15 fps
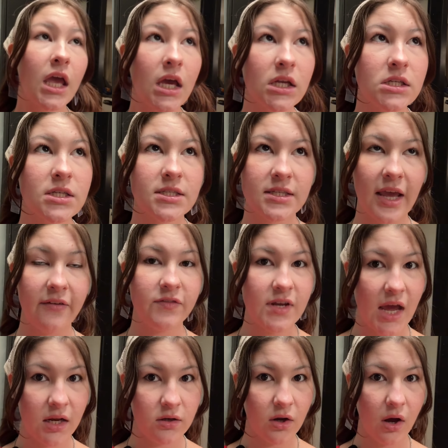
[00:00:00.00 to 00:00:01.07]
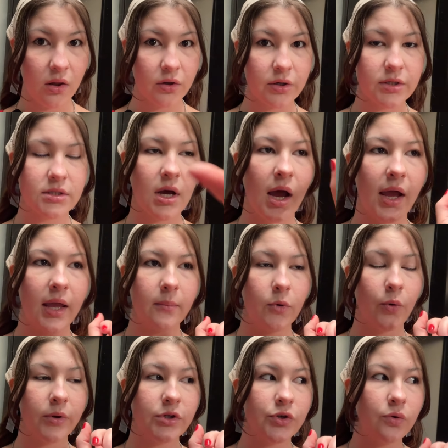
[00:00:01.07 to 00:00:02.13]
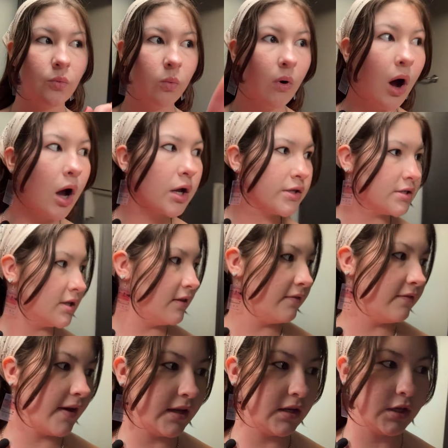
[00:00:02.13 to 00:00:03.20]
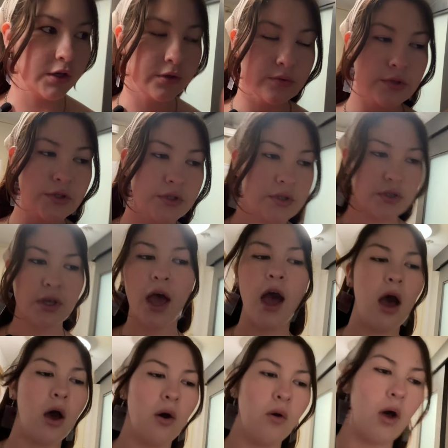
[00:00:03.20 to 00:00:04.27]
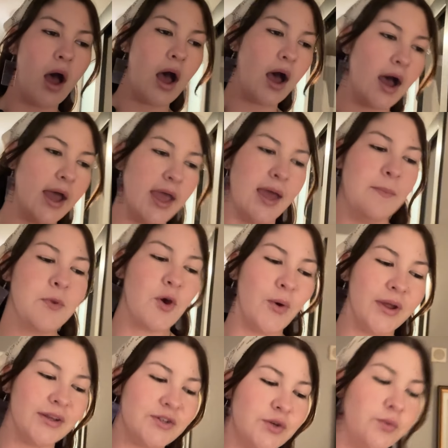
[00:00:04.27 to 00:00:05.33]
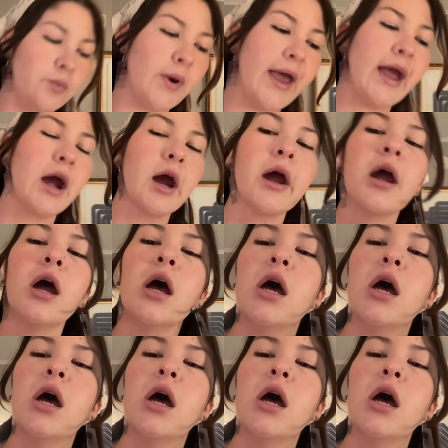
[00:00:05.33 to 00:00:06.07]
And to save $10, I am going to walk to the venue. So I am going to wear